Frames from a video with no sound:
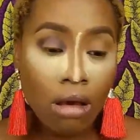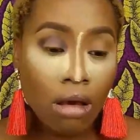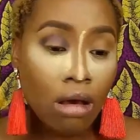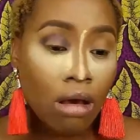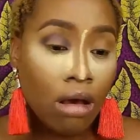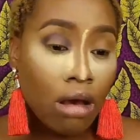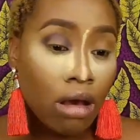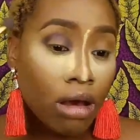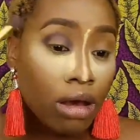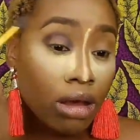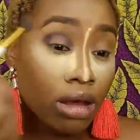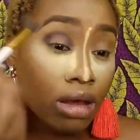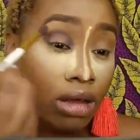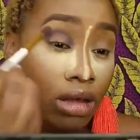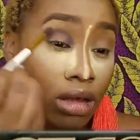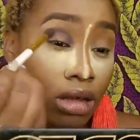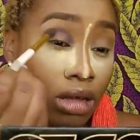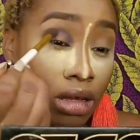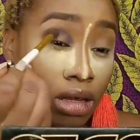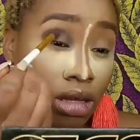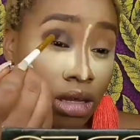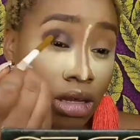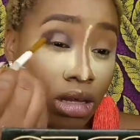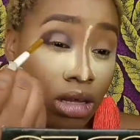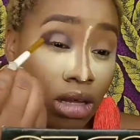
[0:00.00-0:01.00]

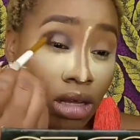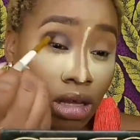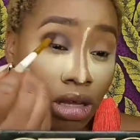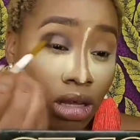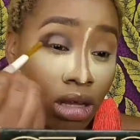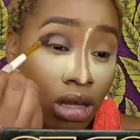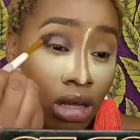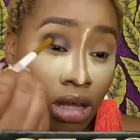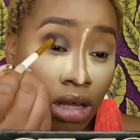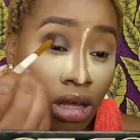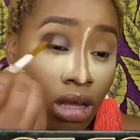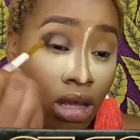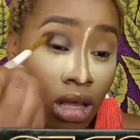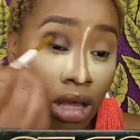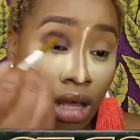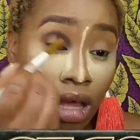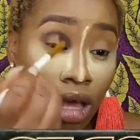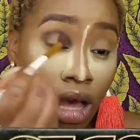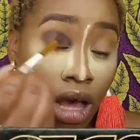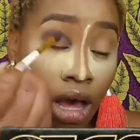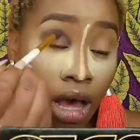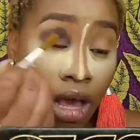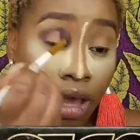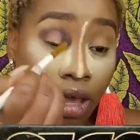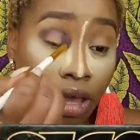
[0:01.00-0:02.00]

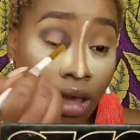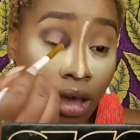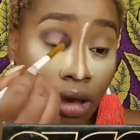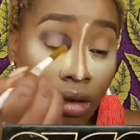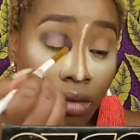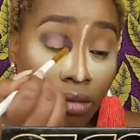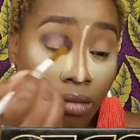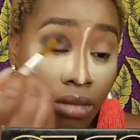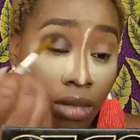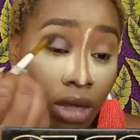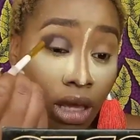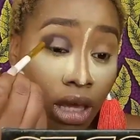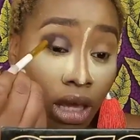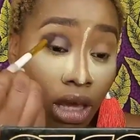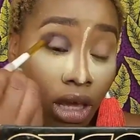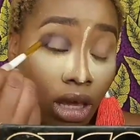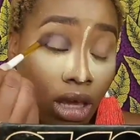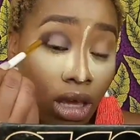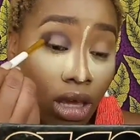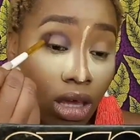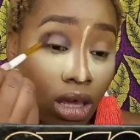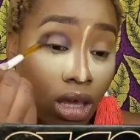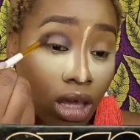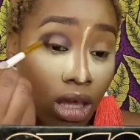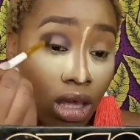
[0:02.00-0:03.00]
I got
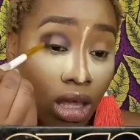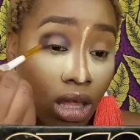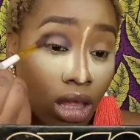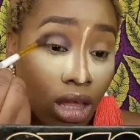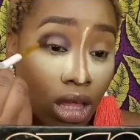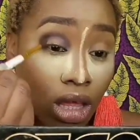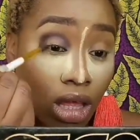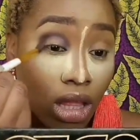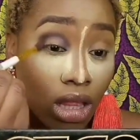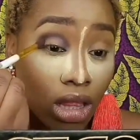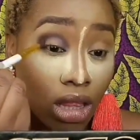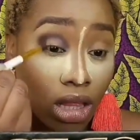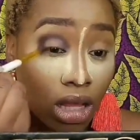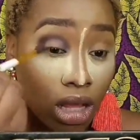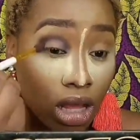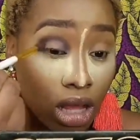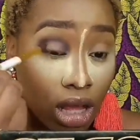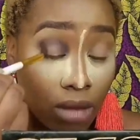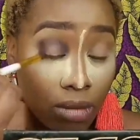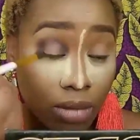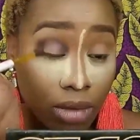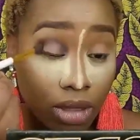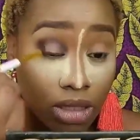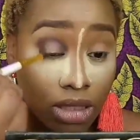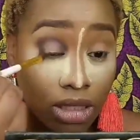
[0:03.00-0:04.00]
me the
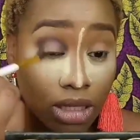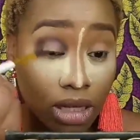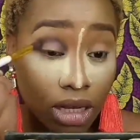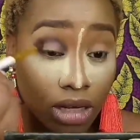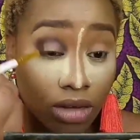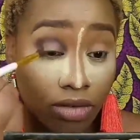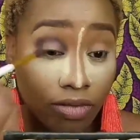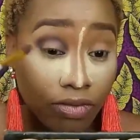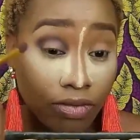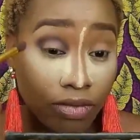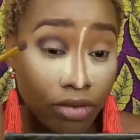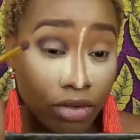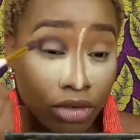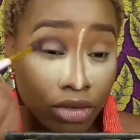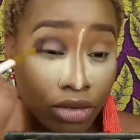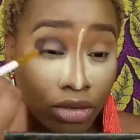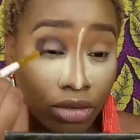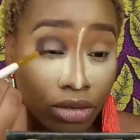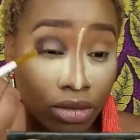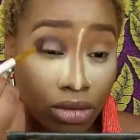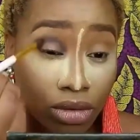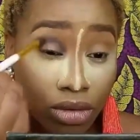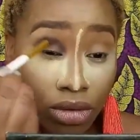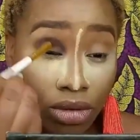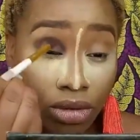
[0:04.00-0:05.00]
Hamatan
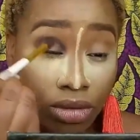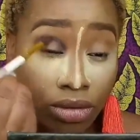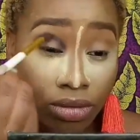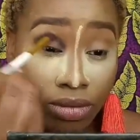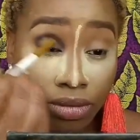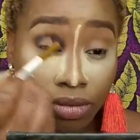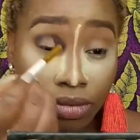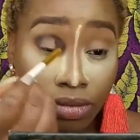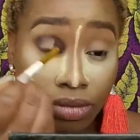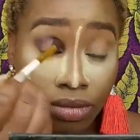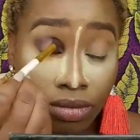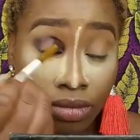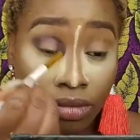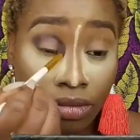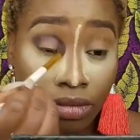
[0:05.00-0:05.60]
flu, so